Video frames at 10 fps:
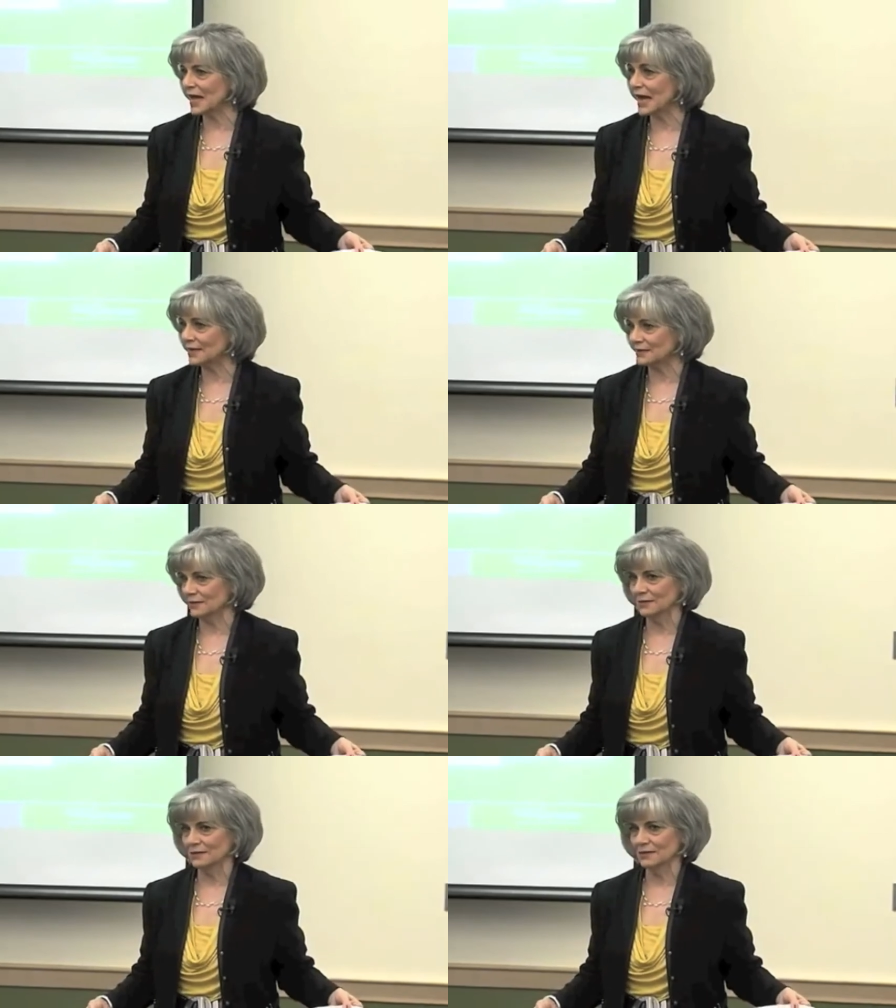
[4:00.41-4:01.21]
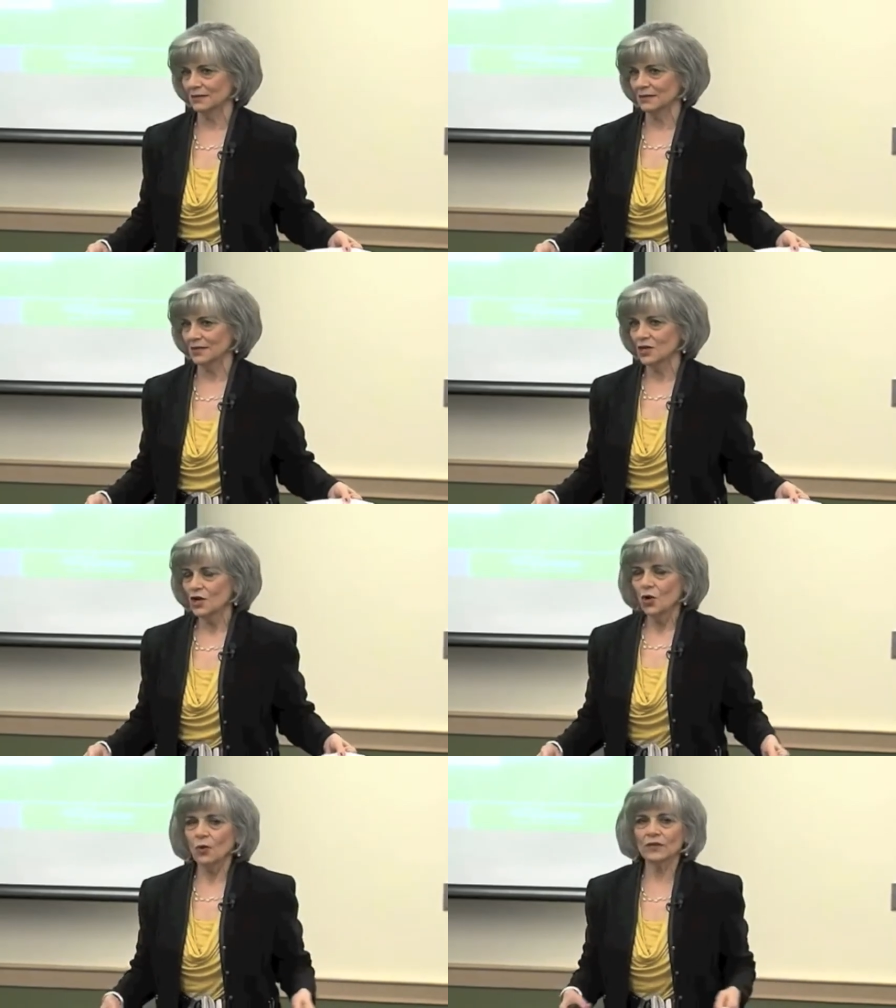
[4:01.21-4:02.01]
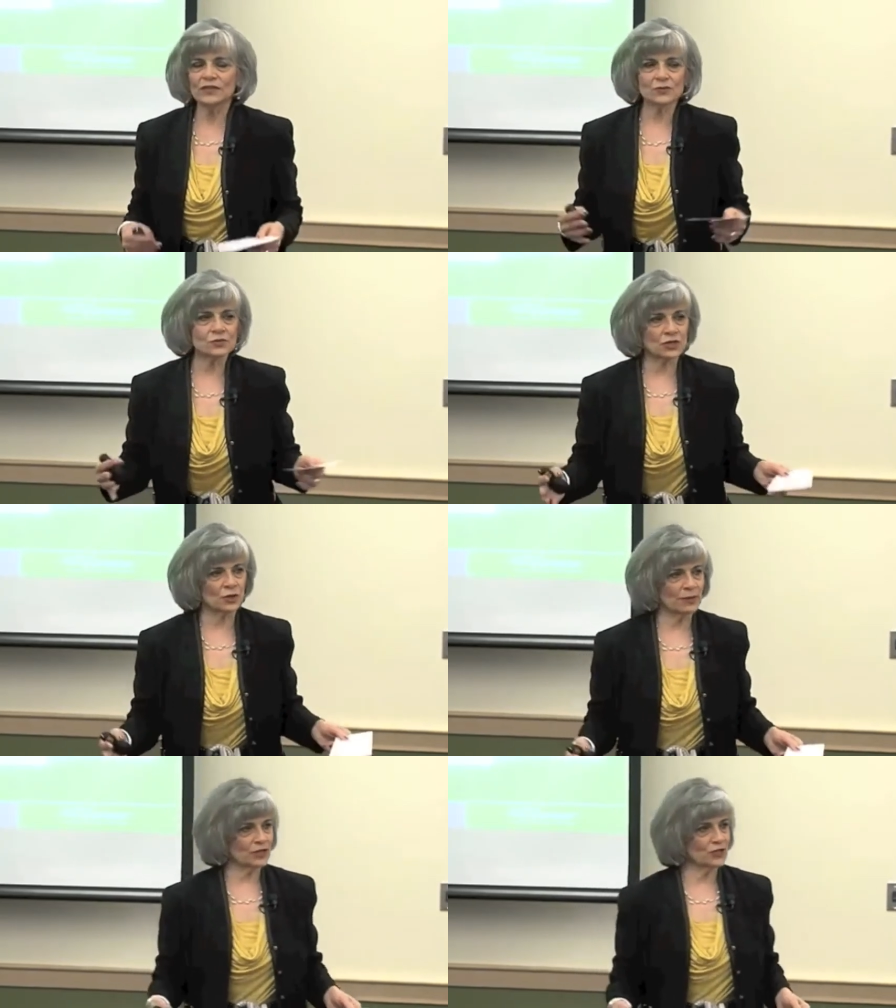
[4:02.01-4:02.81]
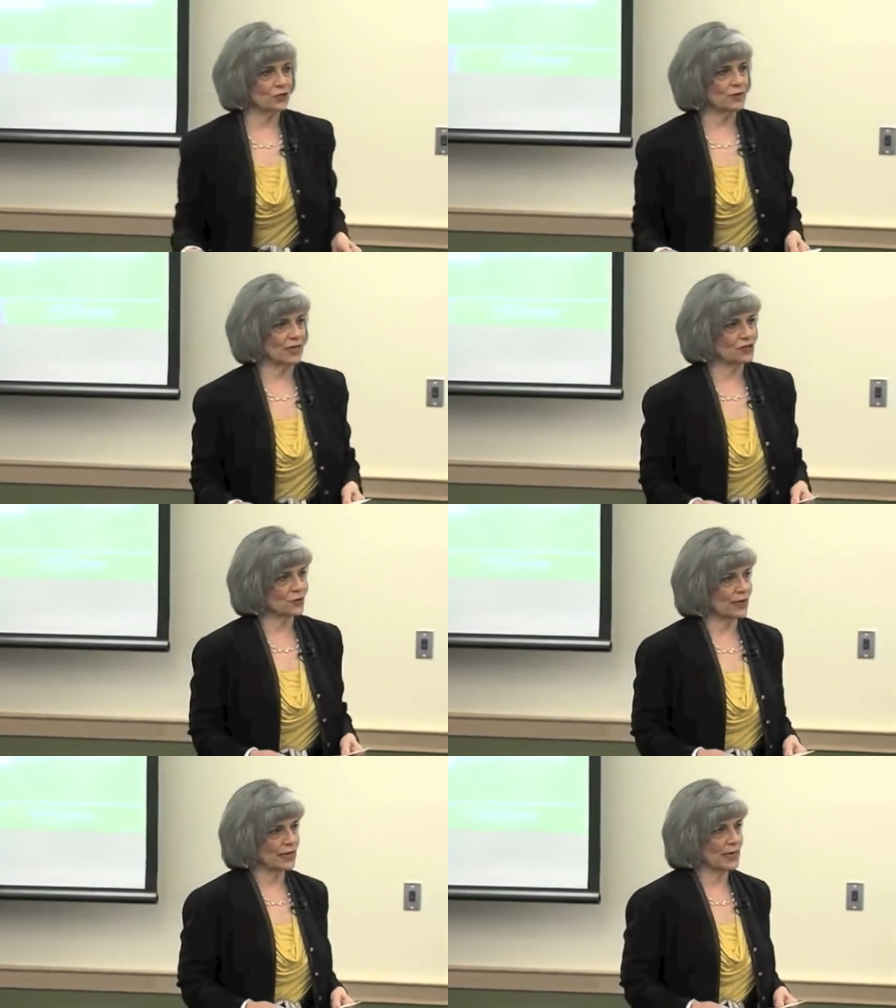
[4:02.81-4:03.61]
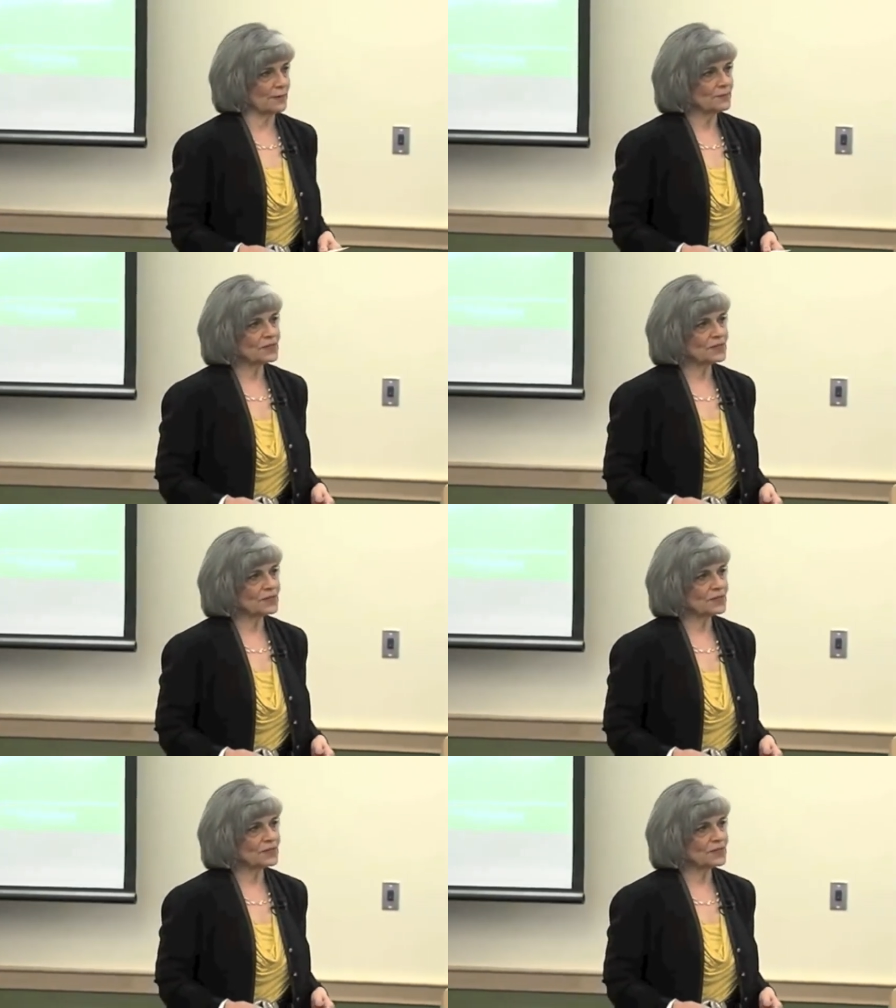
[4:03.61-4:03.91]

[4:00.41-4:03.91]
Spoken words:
title. Well, this was going to be a 2-day training.